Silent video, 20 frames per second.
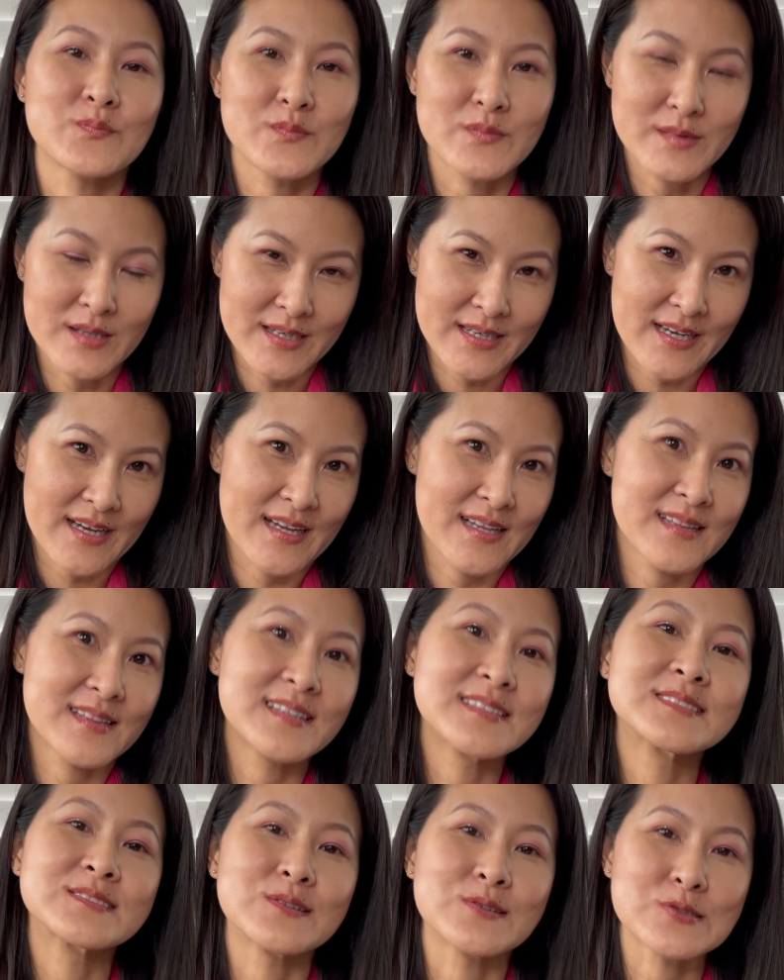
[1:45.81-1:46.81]
again, the
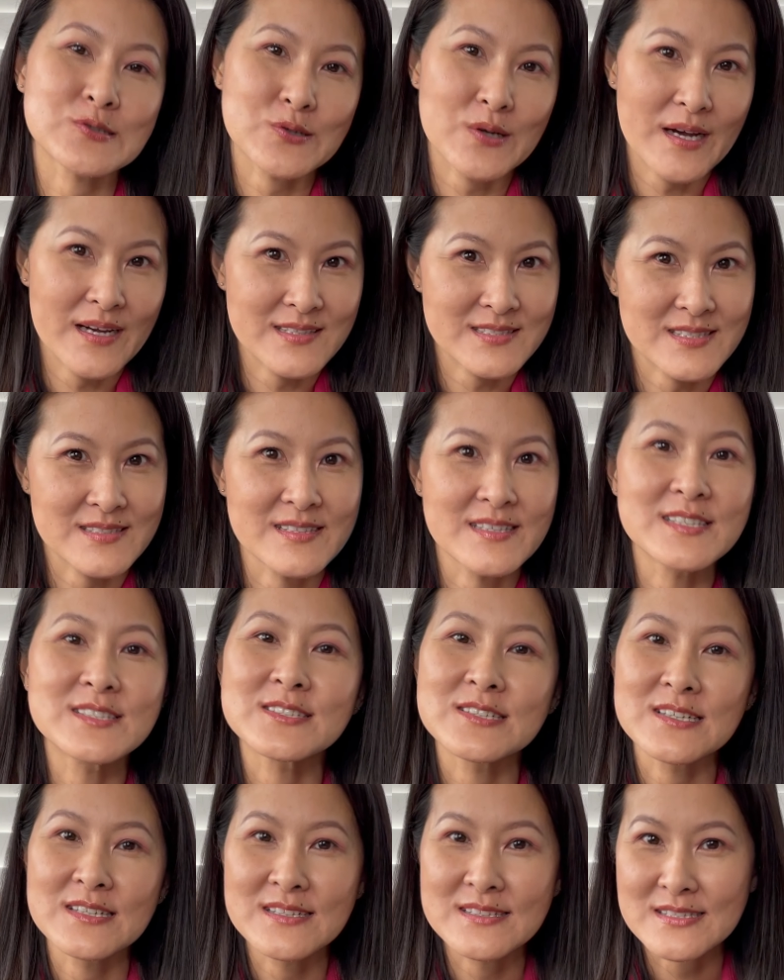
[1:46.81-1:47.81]
social
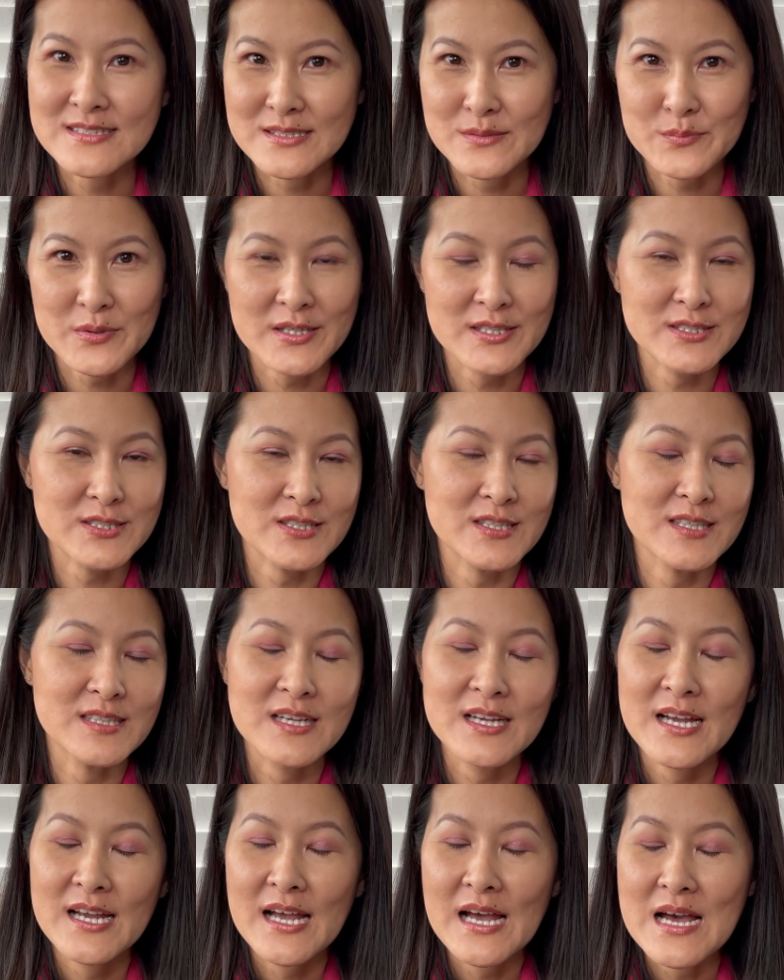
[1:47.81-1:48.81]
isolation, the depression.
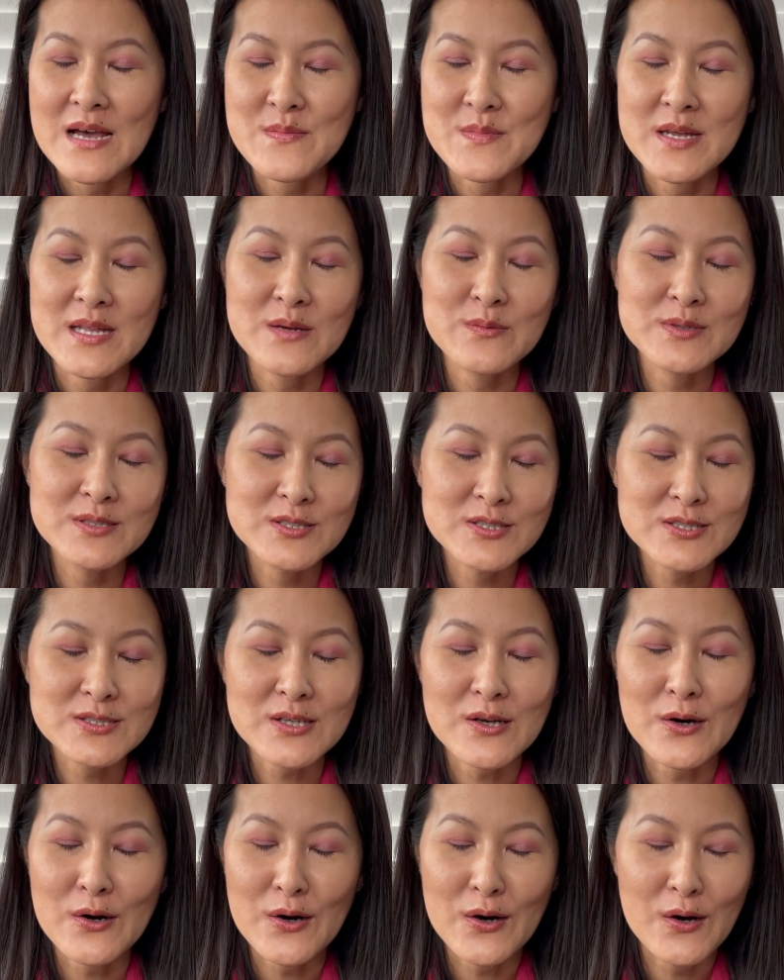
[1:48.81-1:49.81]
I mean, it was just
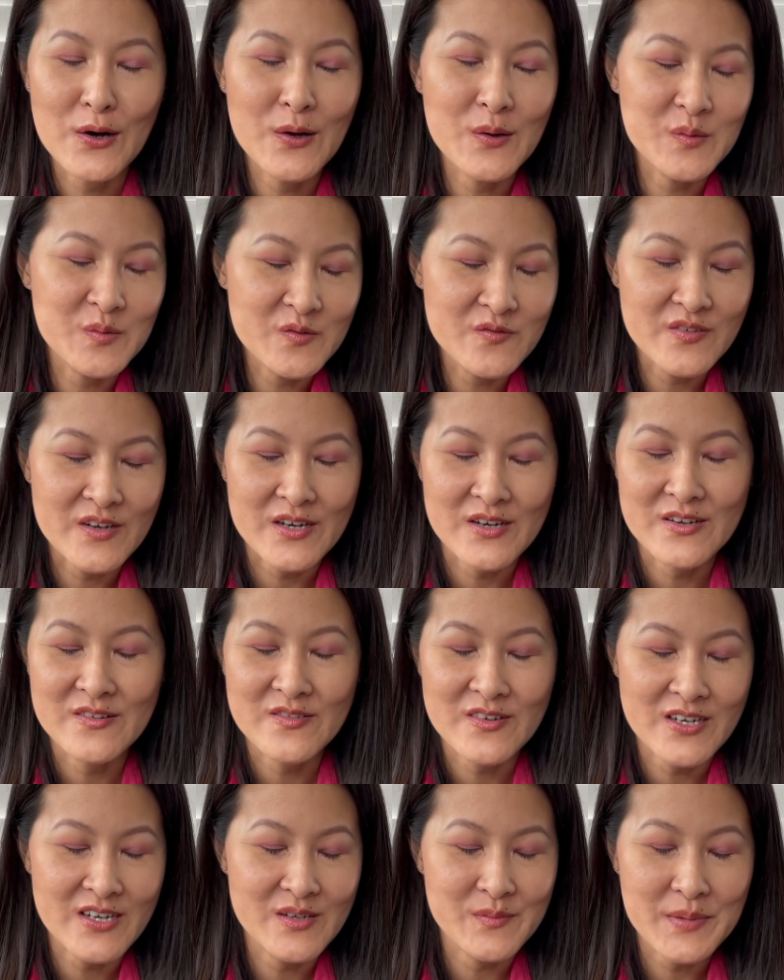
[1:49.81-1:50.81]
all very,
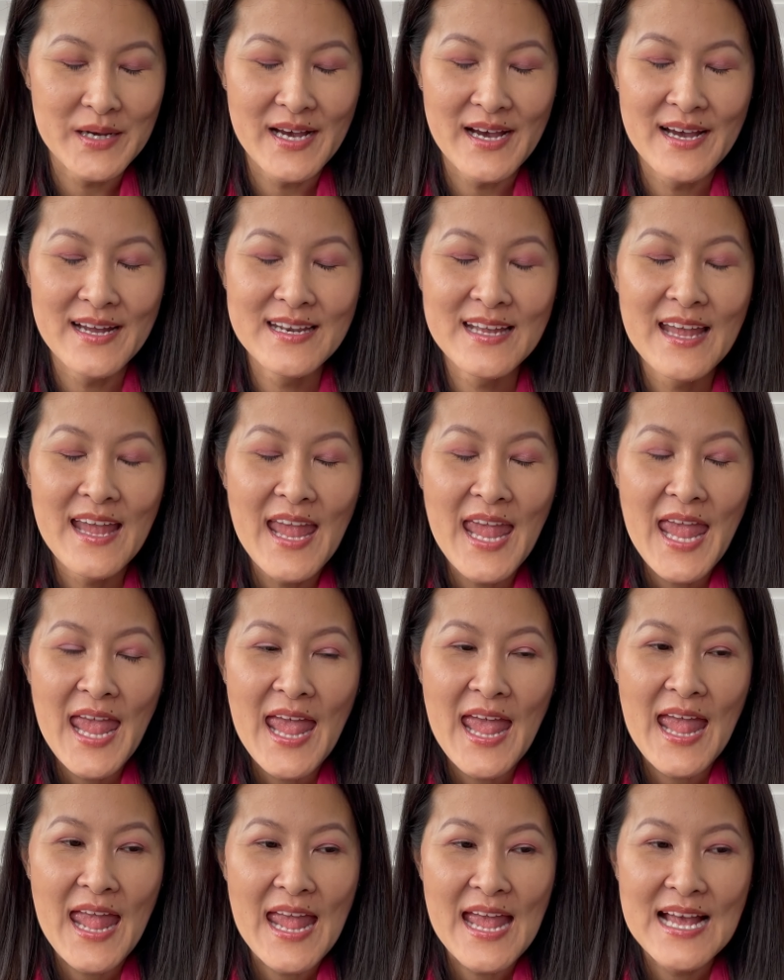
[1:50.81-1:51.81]
very bad.
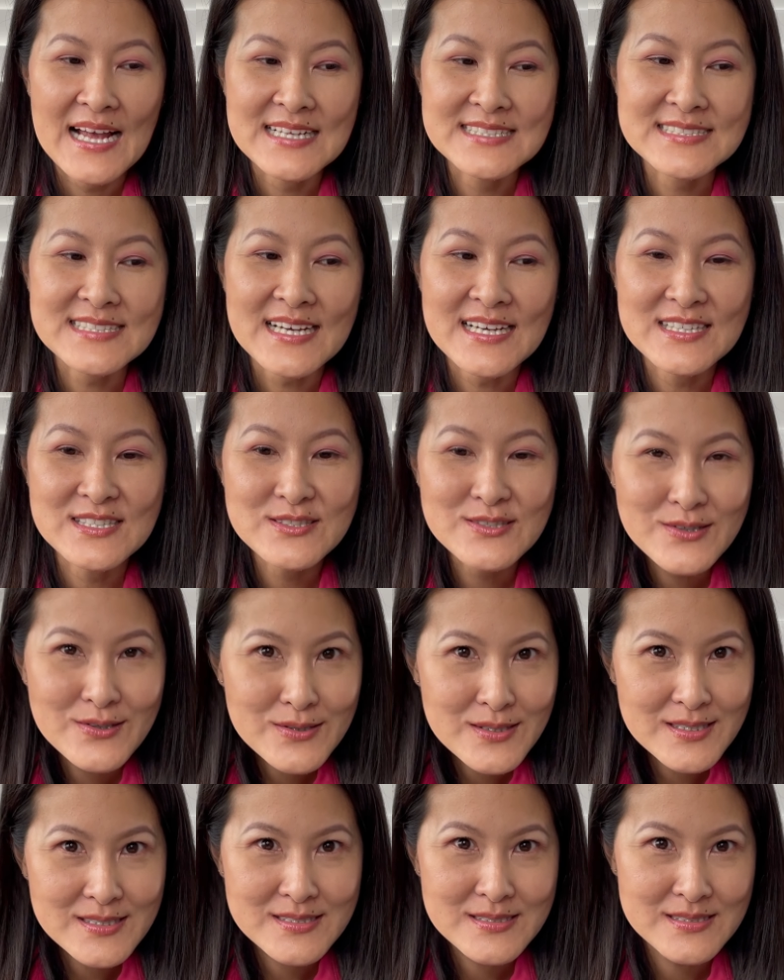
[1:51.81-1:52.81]
And I
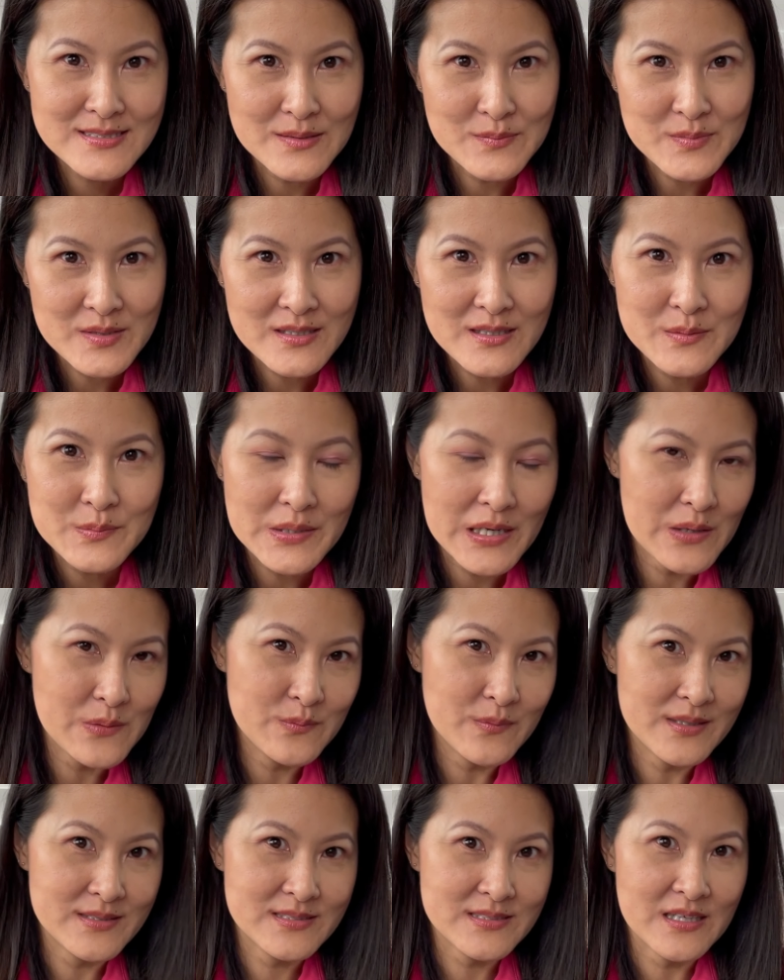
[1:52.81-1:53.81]
noticed something about
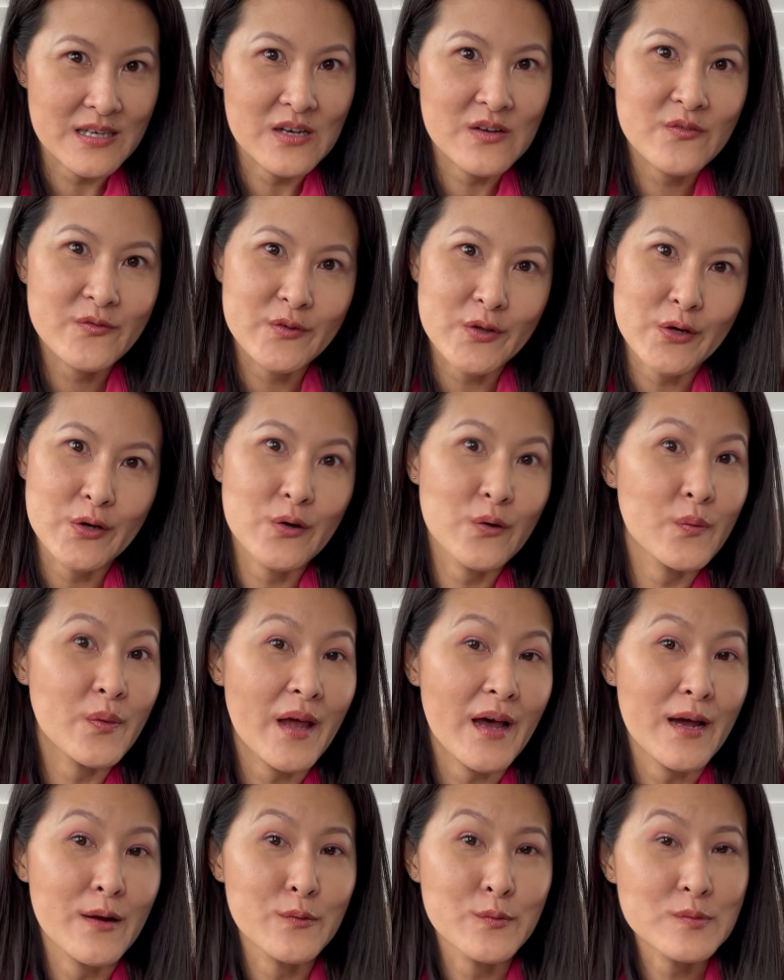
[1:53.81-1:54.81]
myself, though,
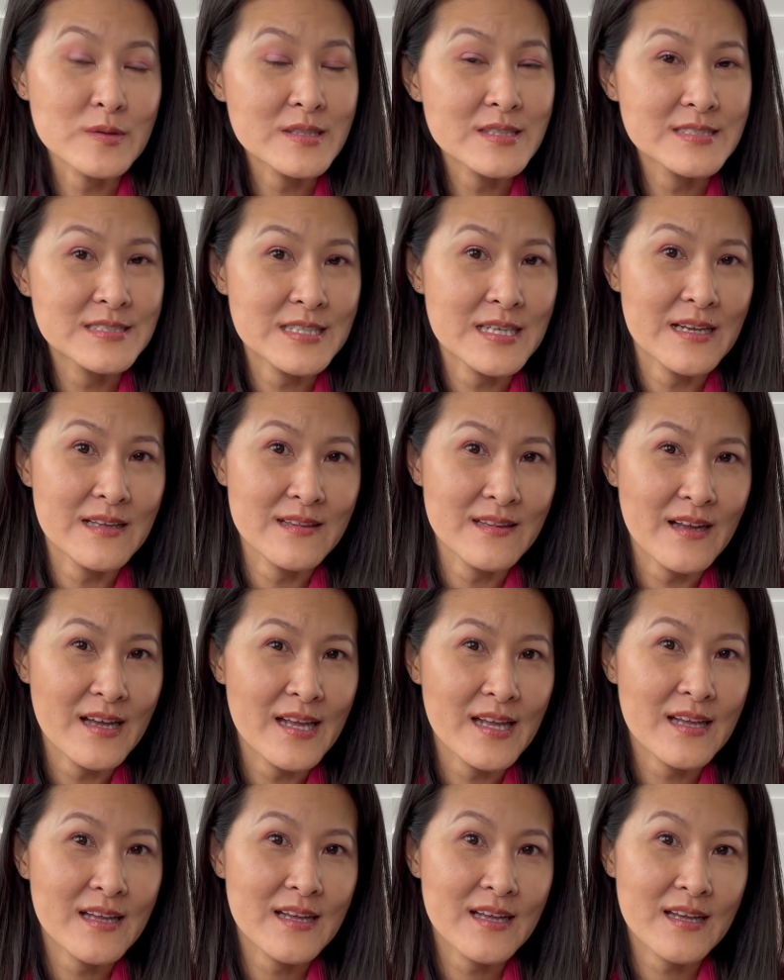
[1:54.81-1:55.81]
that I really didn't
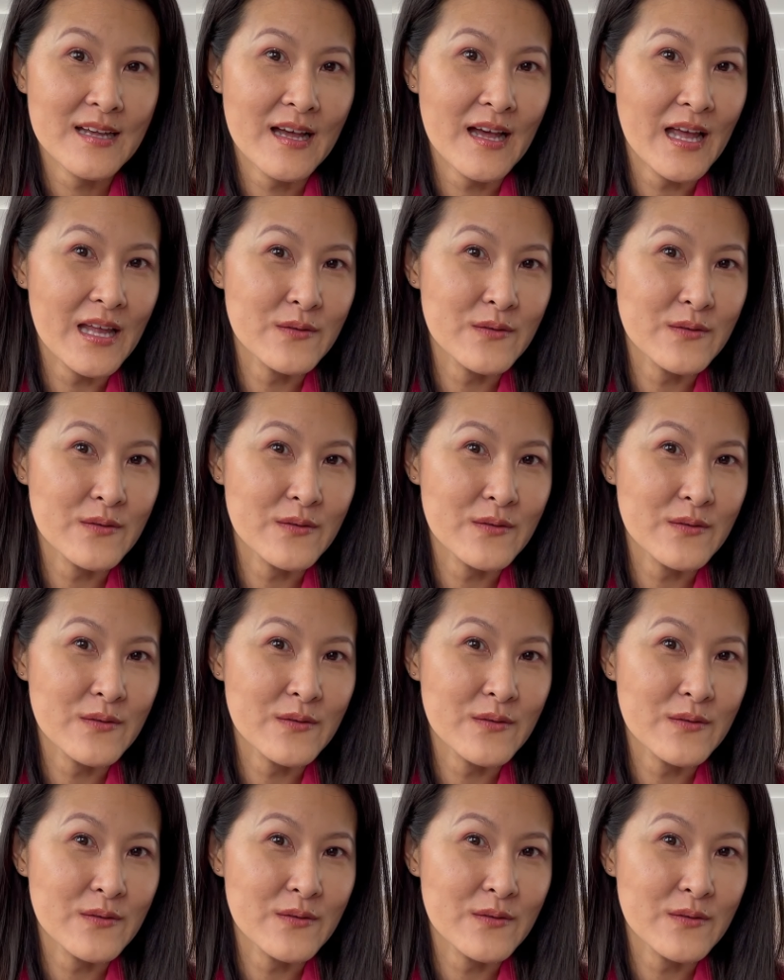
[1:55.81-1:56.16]
like. I